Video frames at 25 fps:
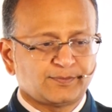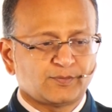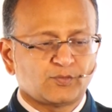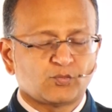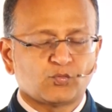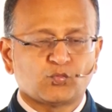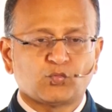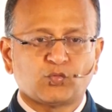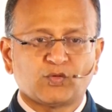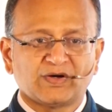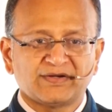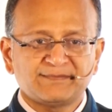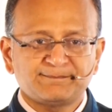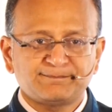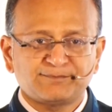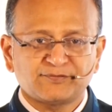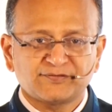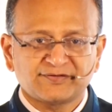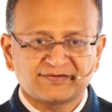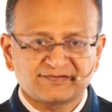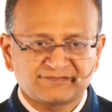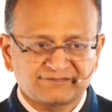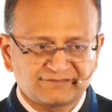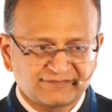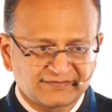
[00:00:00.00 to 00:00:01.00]

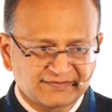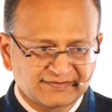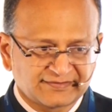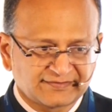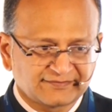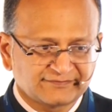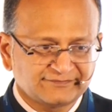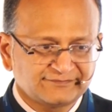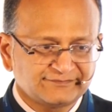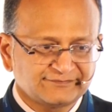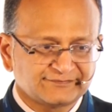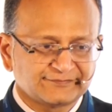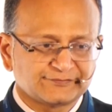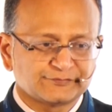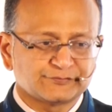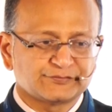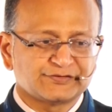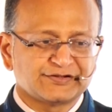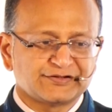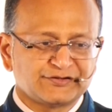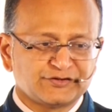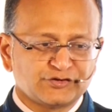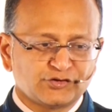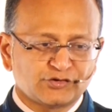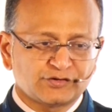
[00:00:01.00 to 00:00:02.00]
1.5, you
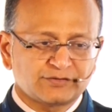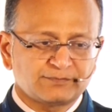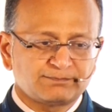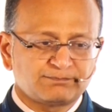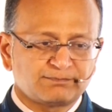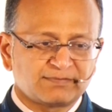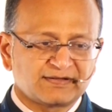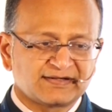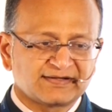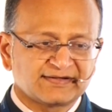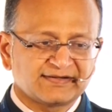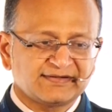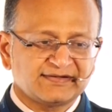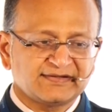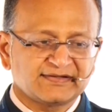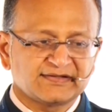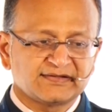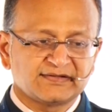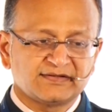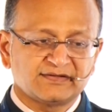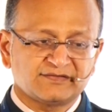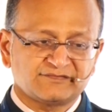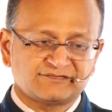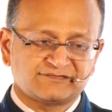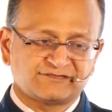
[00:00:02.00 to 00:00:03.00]
did not buy
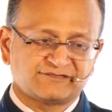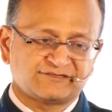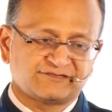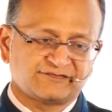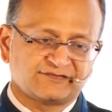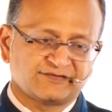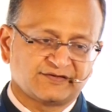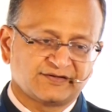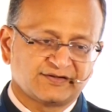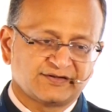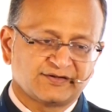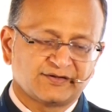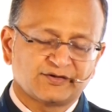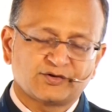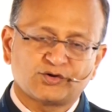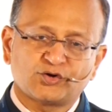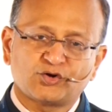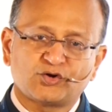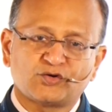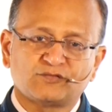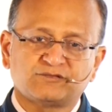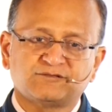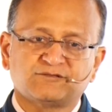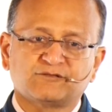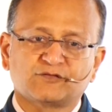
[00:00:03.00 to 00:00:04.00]
enough
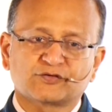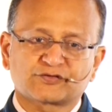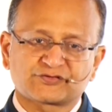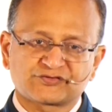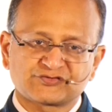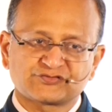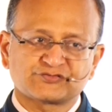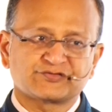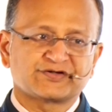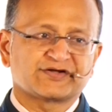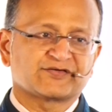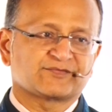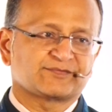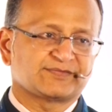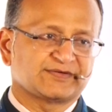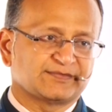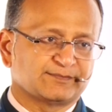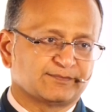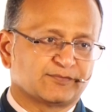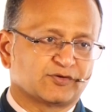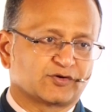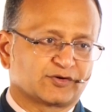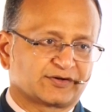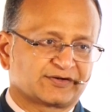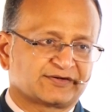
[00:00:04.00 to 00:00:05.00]
of what should have been
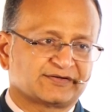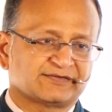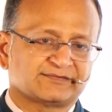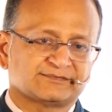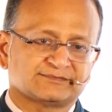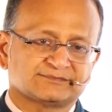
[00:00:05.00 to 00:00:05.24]
bought.